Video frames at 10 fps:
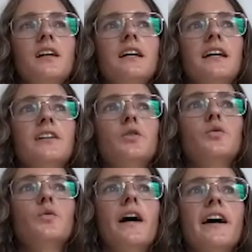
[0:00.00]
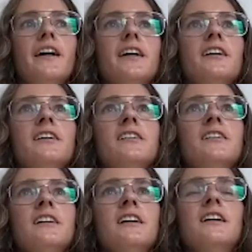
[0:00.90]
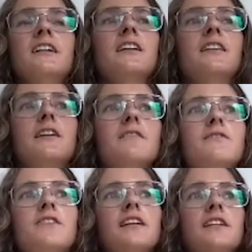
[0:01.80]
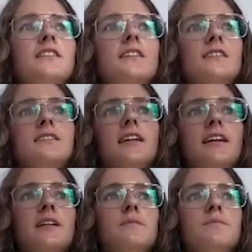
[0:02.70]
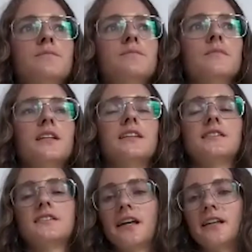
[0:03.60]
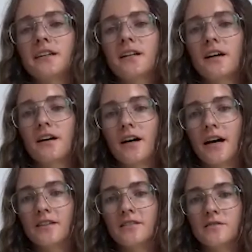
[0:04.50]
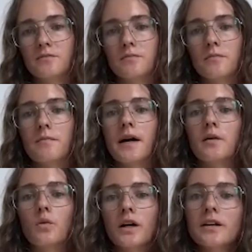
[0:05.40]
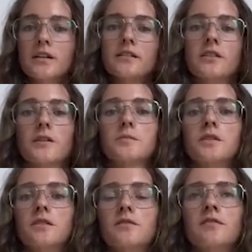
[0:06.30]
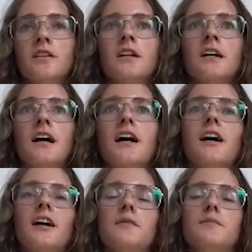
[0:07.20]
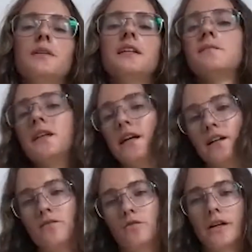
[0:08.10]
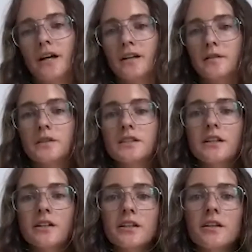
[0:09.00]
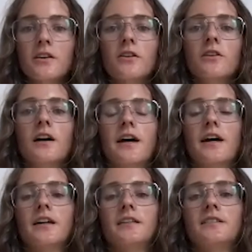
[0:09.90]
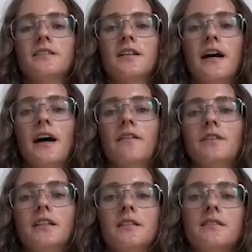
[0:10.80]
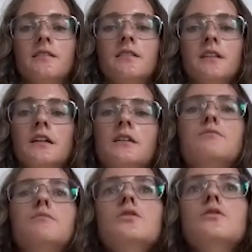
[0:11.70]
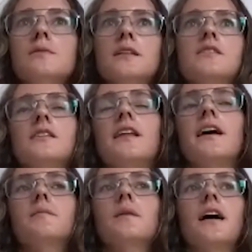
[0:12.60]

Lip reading: In a way, like they fit into the same aesthetic as my work in terms of being made out of organic material and having movement to them.